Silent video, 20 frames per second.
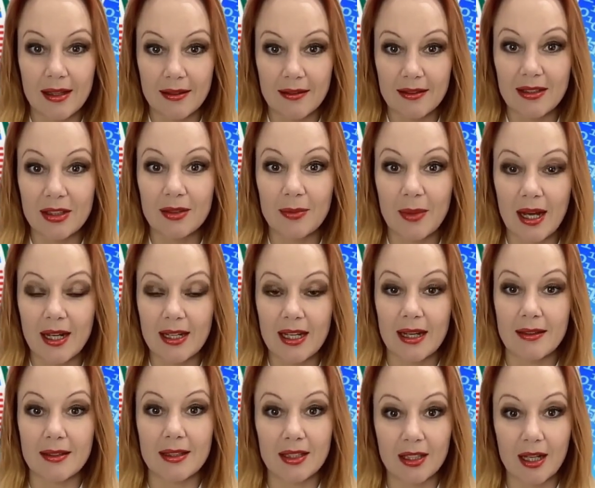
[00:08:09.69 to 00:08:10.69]
the smart
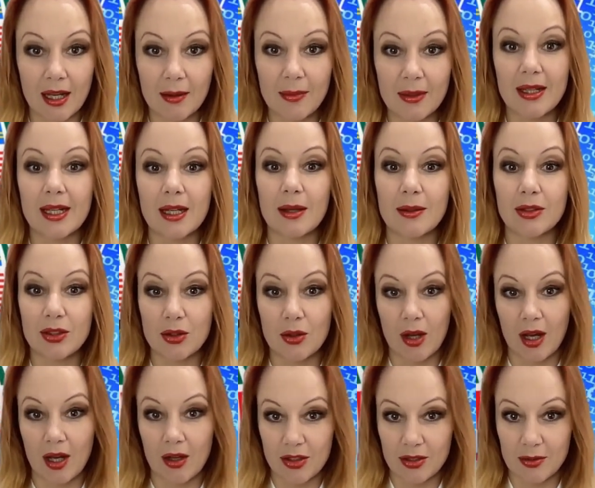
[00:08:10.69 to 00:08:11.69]
avatar becomes your
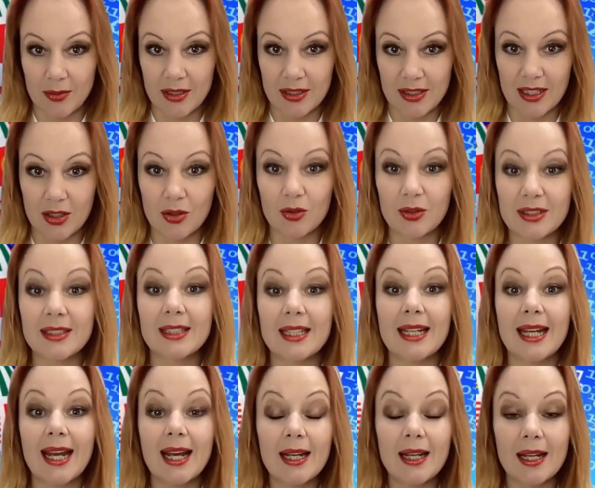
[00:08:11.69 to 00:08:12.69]
ultimate linguistic
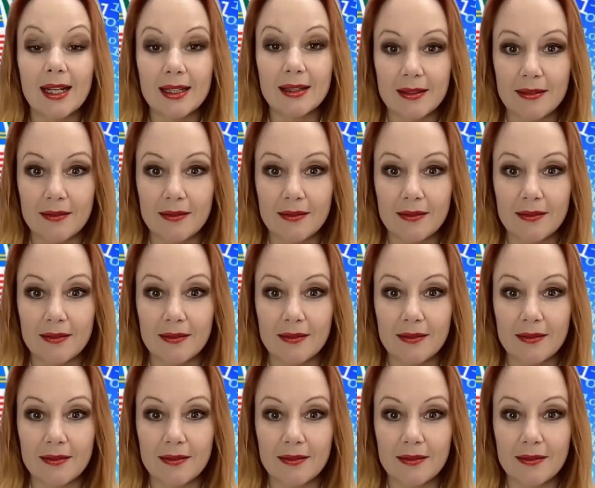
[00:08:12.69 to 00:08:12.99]
ally.